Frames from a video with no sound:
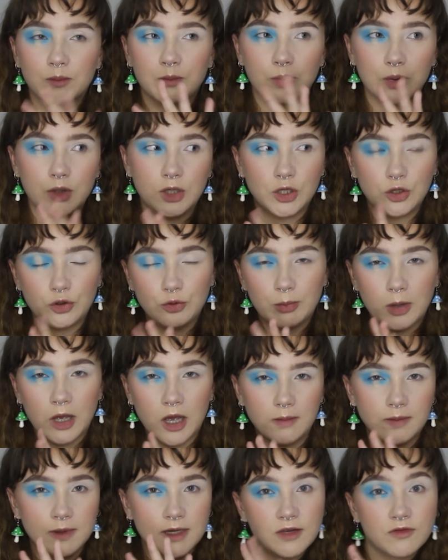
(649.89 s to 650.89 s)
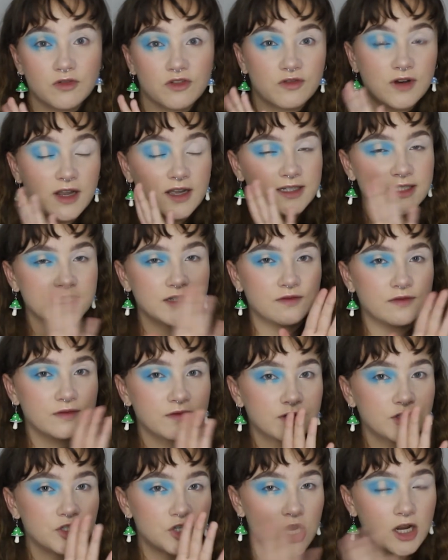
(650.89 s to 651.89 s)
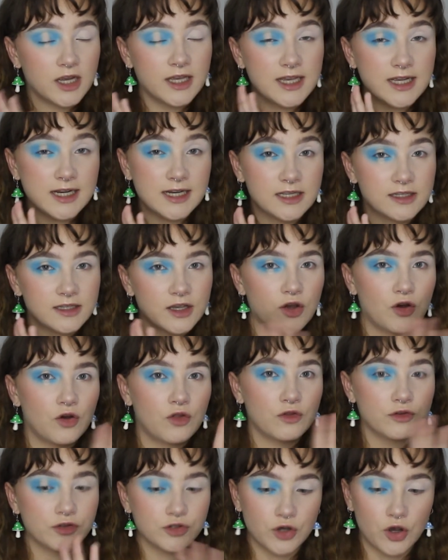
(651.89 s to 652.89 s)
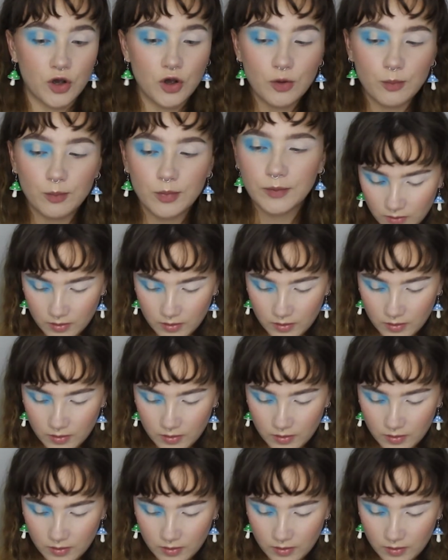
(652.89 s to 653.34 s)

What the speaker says: blue, purpley reflective chunky glitter on the top.